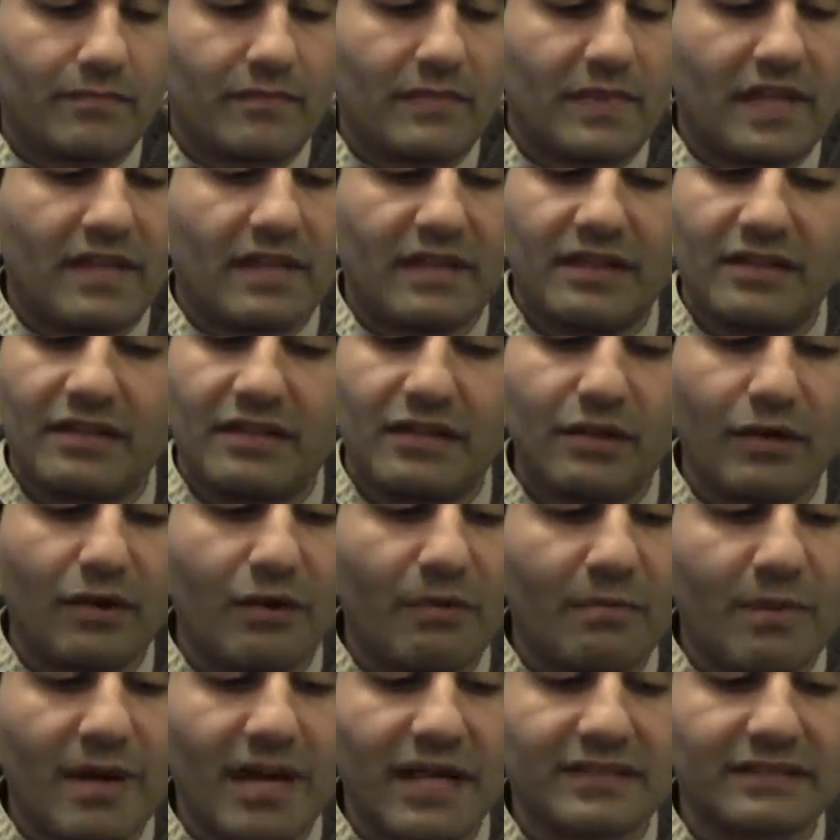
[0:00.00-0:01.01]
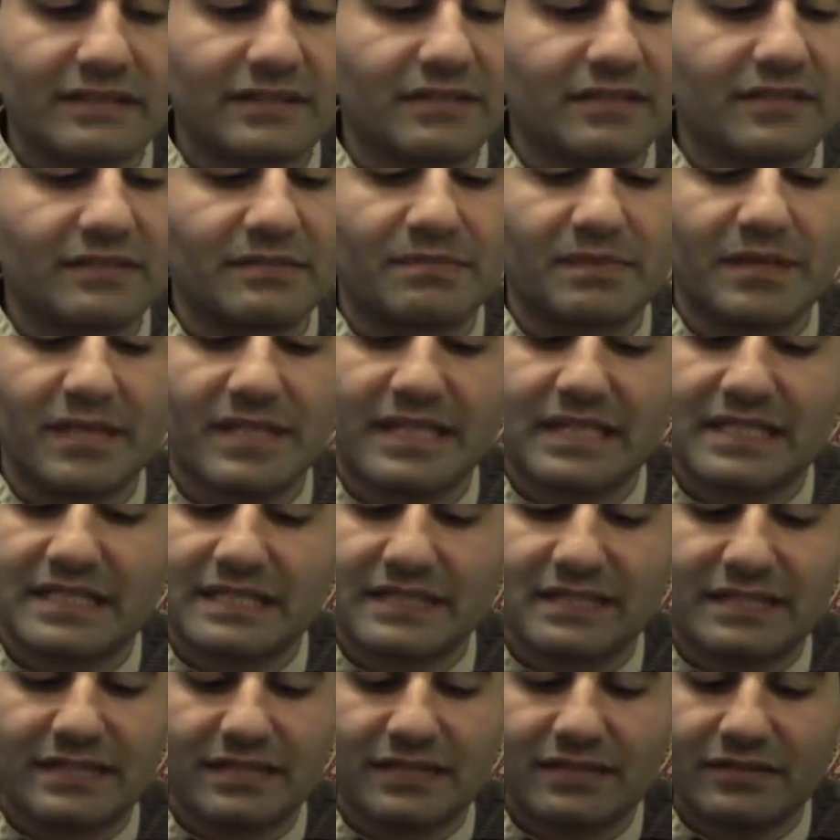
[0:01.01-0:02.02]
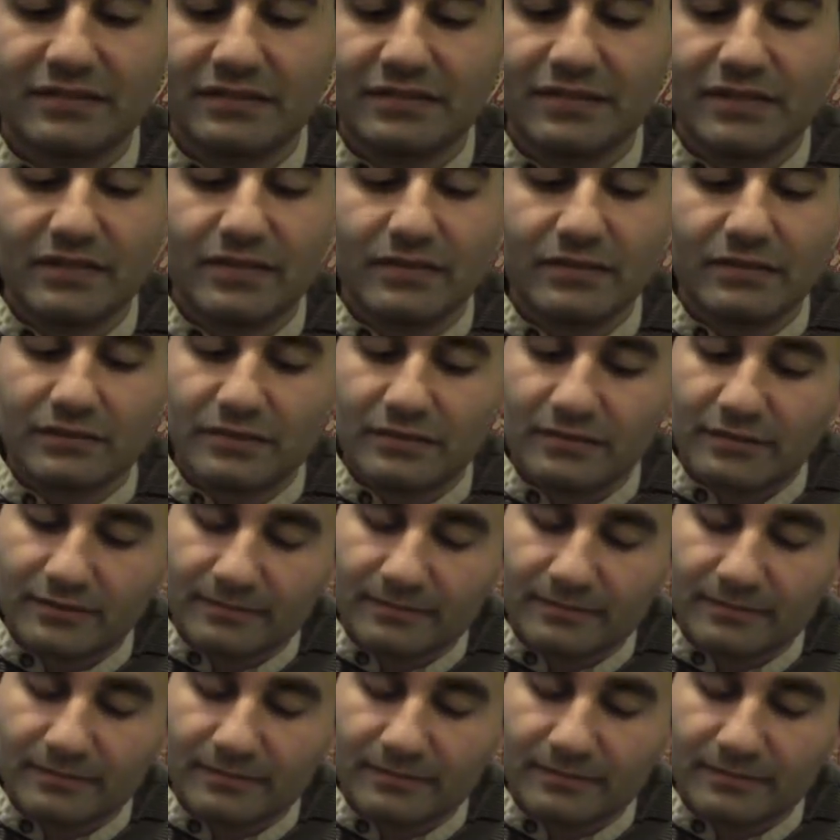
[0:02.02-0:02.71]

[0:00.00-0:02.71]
And then you can go back to just playing single notes.